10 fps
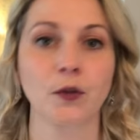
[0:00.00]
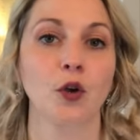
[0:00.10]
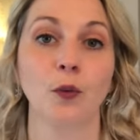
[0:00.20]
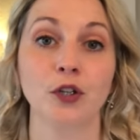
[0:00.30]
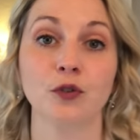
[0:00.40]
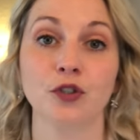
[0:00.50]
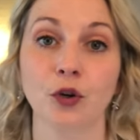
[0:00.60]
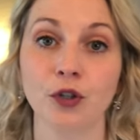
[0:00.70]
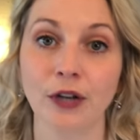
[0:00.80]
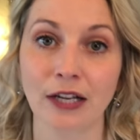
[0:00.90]
When you
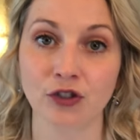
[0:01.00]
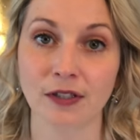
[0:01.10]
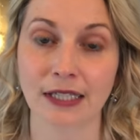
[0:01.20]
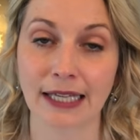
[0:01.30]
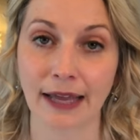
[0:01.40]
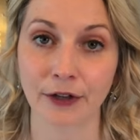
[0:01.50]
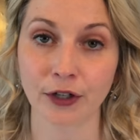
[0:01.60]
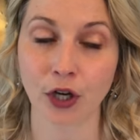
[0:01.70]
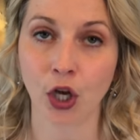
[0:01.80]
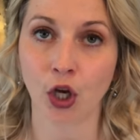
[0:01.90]
sew your edges together,
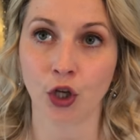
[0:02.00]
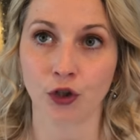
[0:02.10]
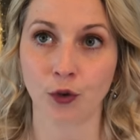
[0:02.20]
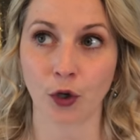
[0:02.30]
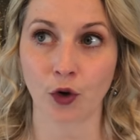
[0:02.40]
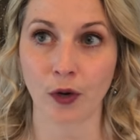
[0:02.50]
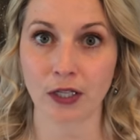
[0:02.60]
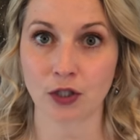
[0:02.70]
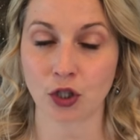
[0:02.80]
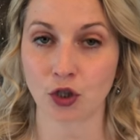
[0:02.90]
you are
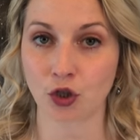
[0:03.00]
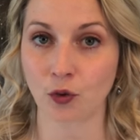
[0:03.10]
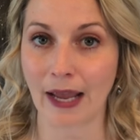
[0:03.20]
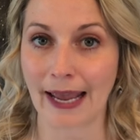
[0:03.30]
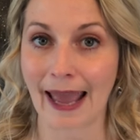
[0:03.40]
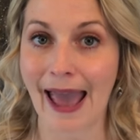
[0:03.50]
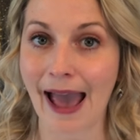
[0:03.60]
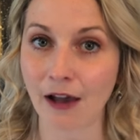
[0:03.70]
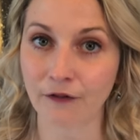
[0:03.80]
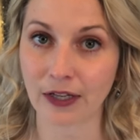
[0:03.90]
going to do a
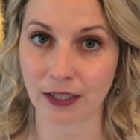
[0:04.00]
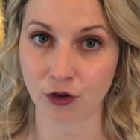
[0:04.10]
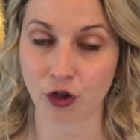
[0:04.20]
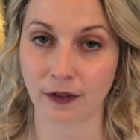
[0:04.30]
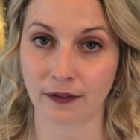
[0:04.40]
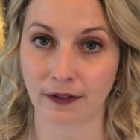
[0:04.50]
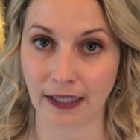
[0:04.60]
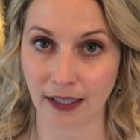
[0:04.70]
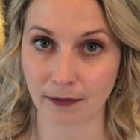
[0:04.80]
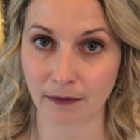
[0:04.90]
half inch
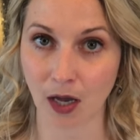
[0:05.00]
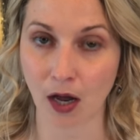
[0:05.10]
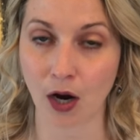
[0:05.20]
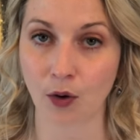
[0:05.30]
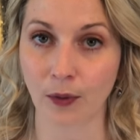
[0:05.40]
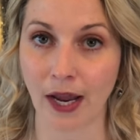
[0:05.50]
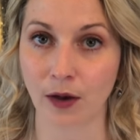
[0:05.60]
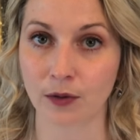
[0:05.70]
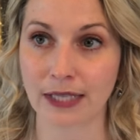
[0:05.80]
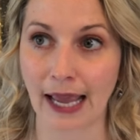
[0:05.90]
seam
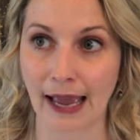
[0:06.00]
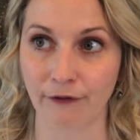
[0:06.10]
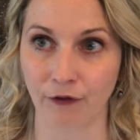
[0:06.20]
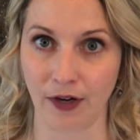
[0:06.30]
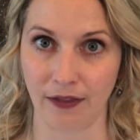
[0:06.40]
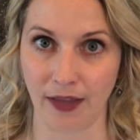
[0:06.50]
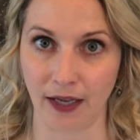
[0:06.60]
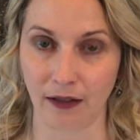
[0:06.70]
around everything.